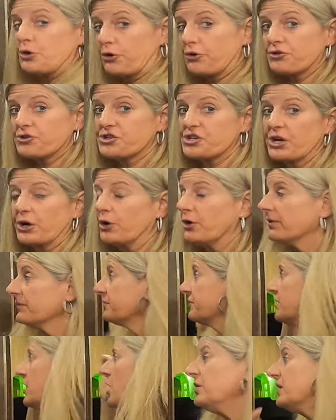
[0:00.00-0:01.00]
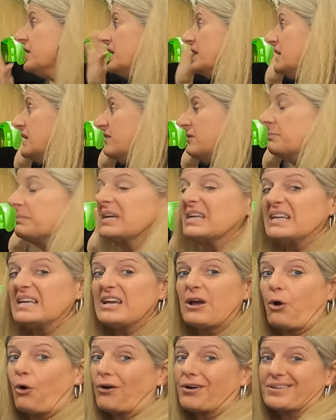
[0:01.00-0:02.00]
your shelves, put in as
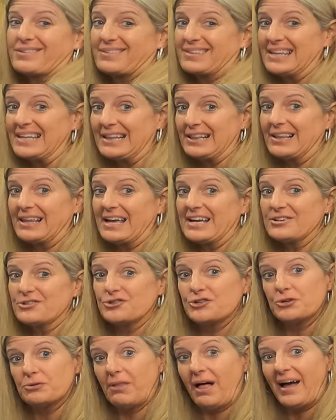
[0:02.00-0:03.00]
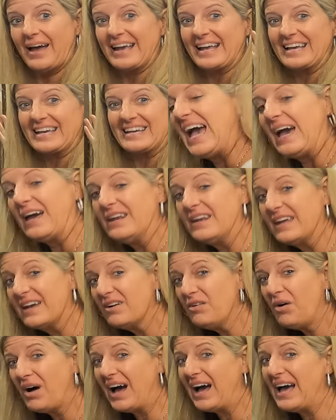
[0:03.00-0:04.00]
many or as little as you like. And
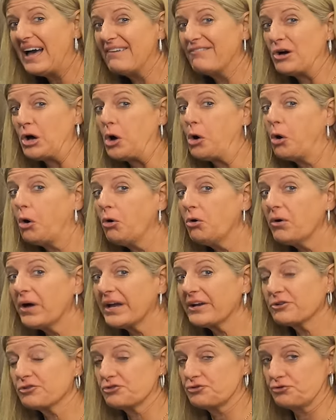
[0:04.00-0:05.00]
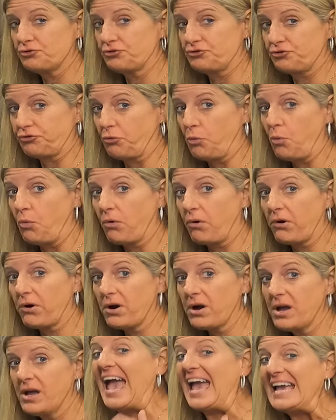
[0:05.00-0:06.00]
now I have a whole extra
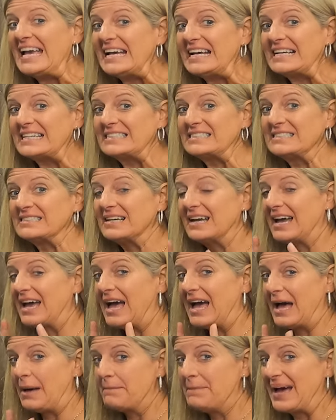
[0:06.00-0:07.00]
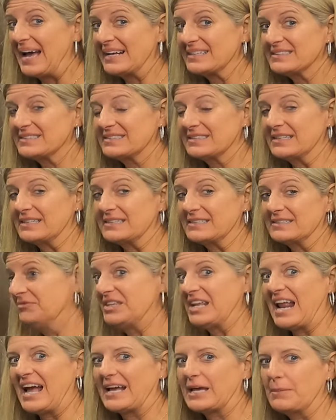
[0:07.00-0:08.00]
drawer and a basket
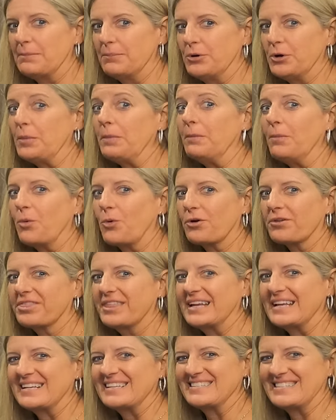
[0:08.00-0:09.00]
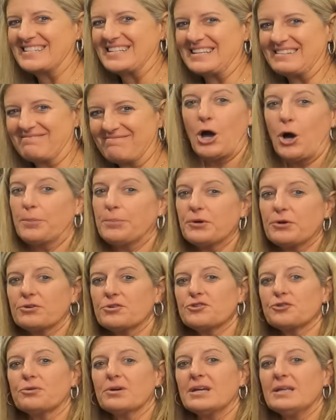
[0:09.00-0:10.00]
that I can put more things in. Hope you're
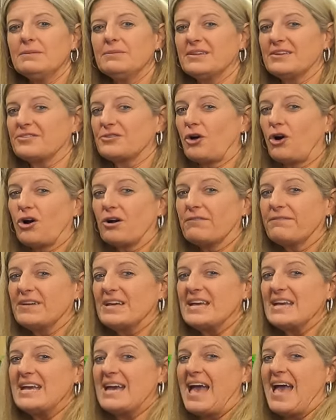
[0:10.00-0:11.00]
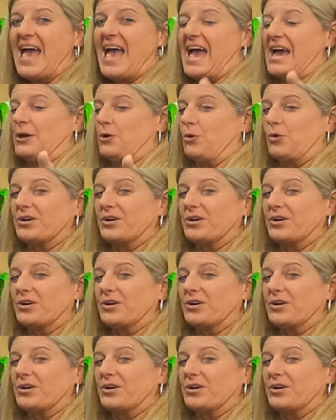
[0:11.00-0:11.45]
enjoying this R V and